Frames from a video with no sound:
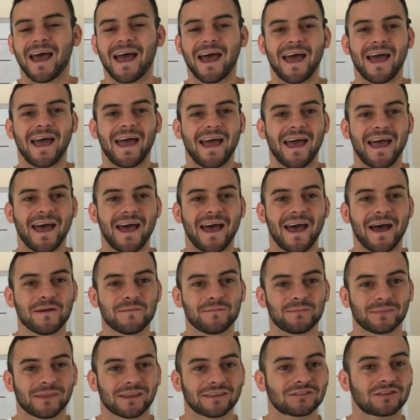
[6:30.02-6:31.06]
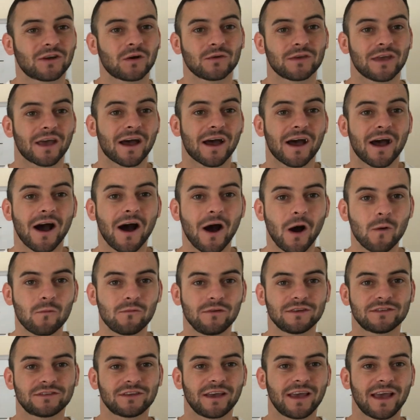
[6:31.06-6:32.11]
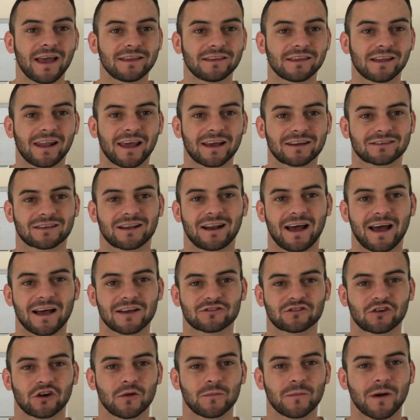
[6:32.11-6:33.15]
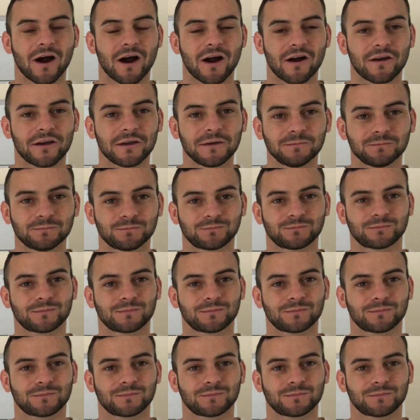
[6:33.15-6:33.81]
Um, so yeah, hopefully see you in the next classroom, alright?